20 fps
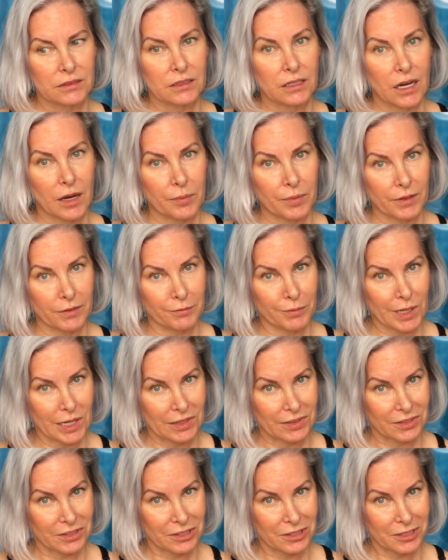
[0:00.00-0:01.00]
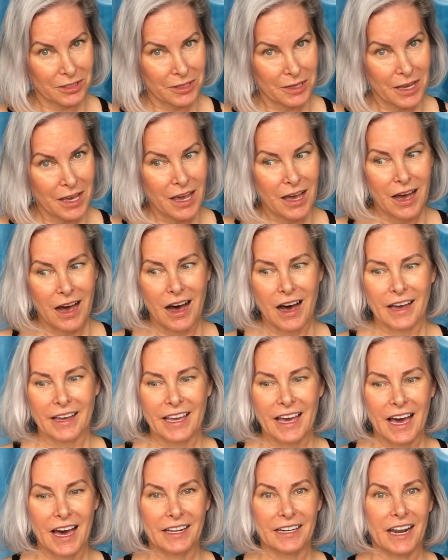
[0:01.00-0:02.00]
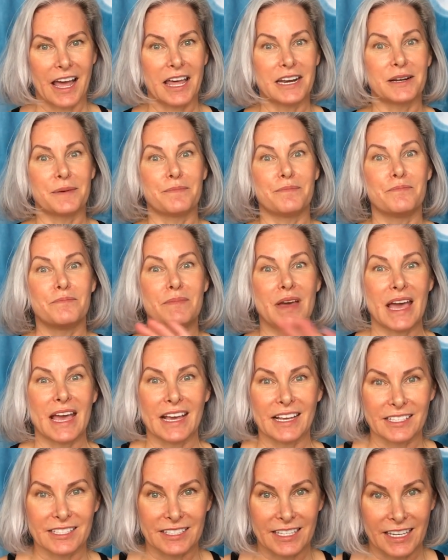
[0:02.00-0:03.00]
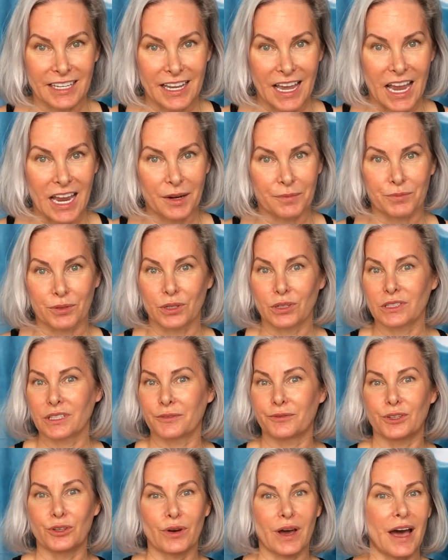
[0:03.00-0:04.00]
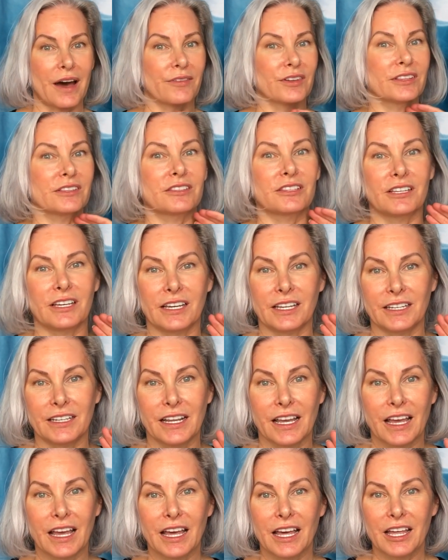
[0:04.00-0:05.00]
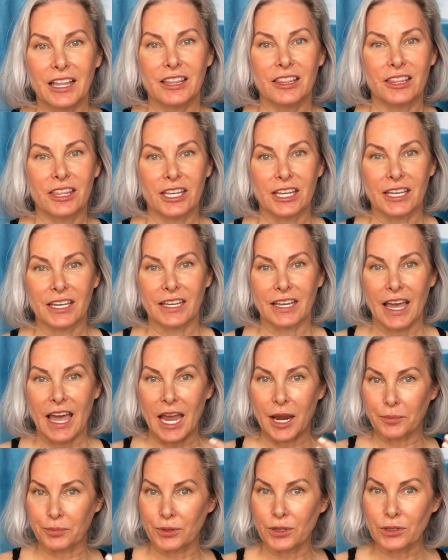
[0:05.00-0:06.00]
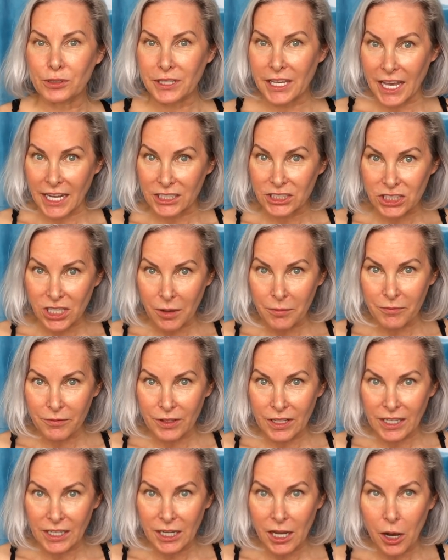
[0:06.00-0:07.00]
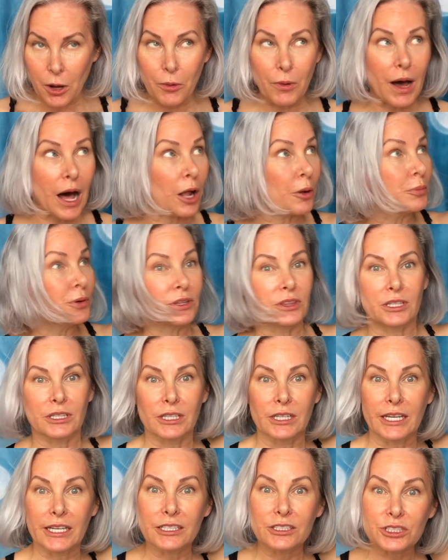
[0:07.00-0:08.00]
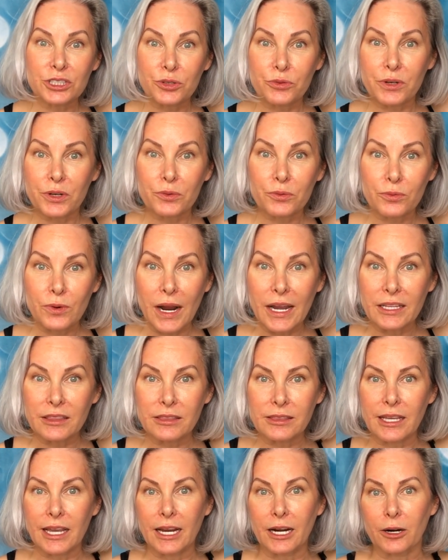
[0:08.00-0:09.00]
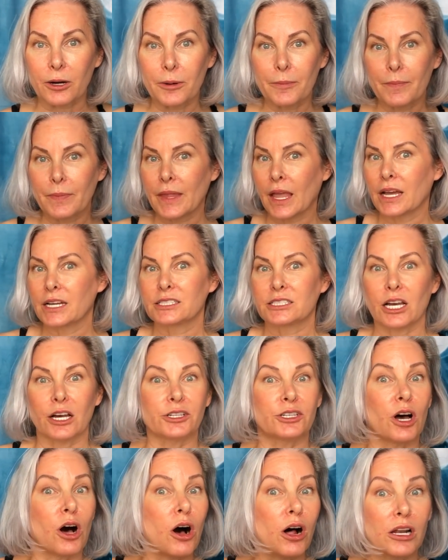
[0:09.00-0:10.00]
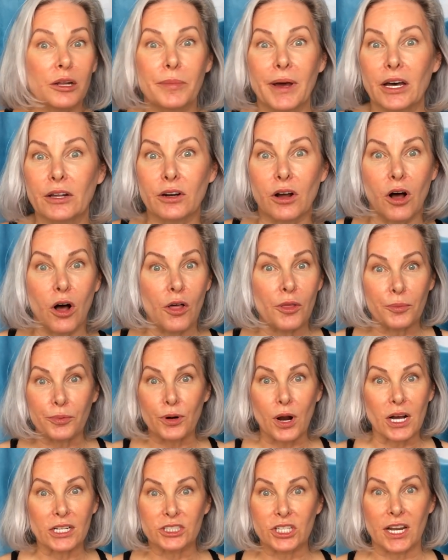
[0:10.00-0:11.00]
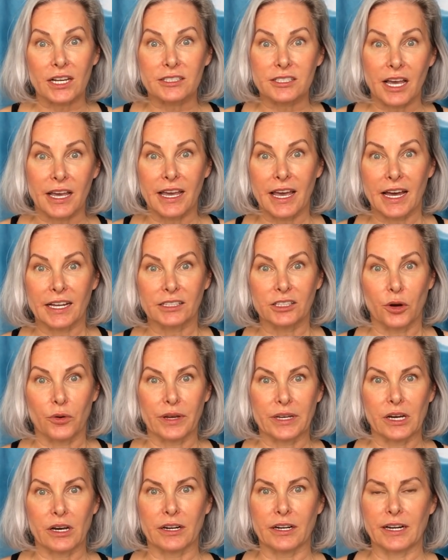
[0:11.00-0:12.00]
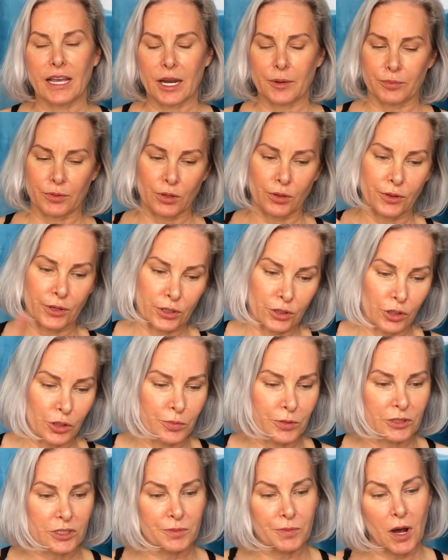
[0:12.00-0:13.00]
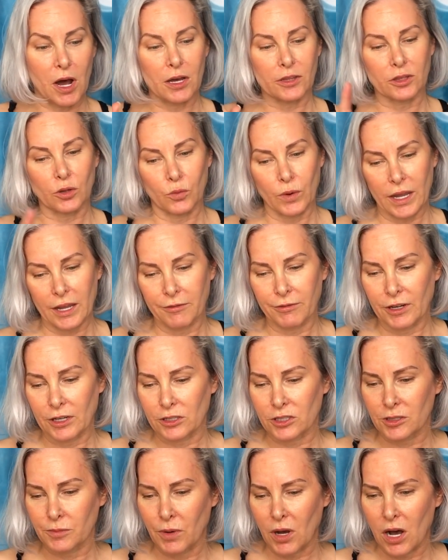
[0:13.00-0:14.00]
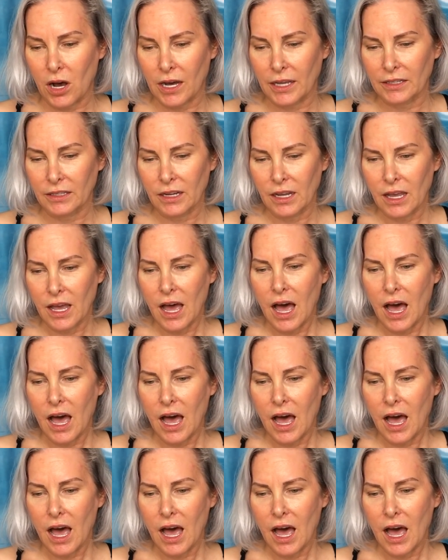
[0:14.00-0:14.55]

couple of months. I had an amazing April. If you haven't seen the April catch-up video, I'll put the link to it right there. Tell you all about all the projects I had going on in April, the Uber spot, the Wayfair spot.